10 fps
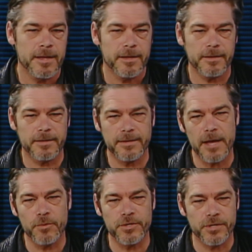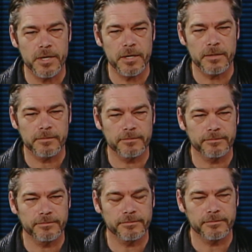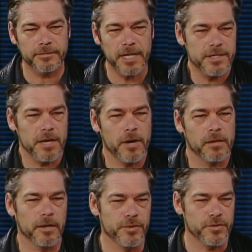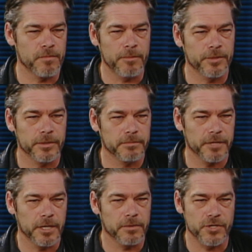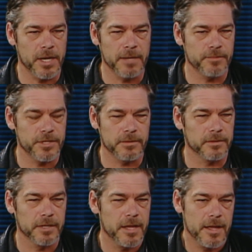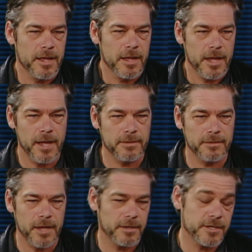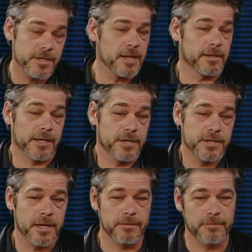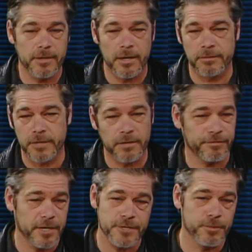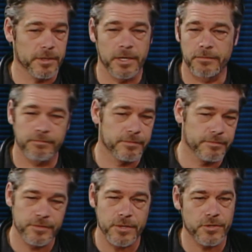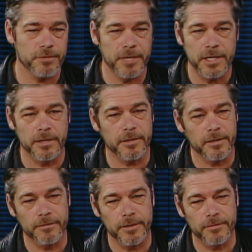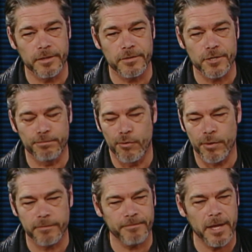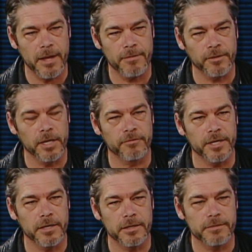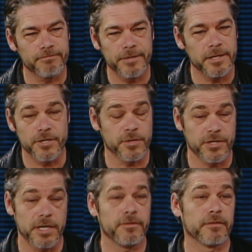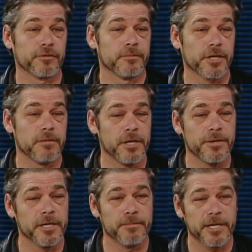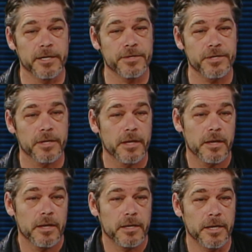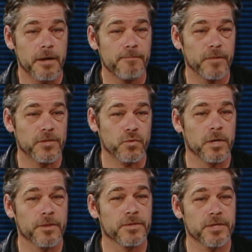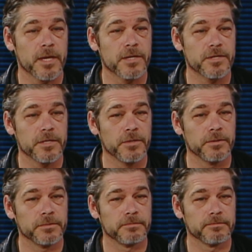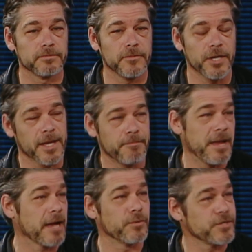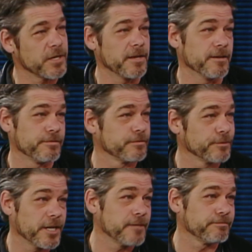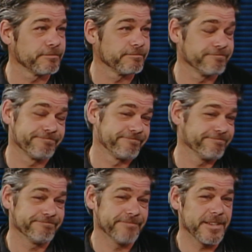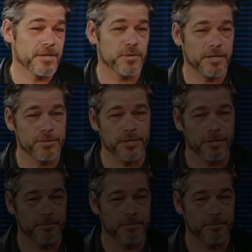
uh, that, that was uh, that's how I'll always remember, you know, James. And and and you see it, like I said, on, on Facebook, on social media, the the, the support, uh, the love that he that he's receiving from the community, because you know it's one of those things you you get back what you give, right? Mm-hmm. Absolutely. And that's what he was all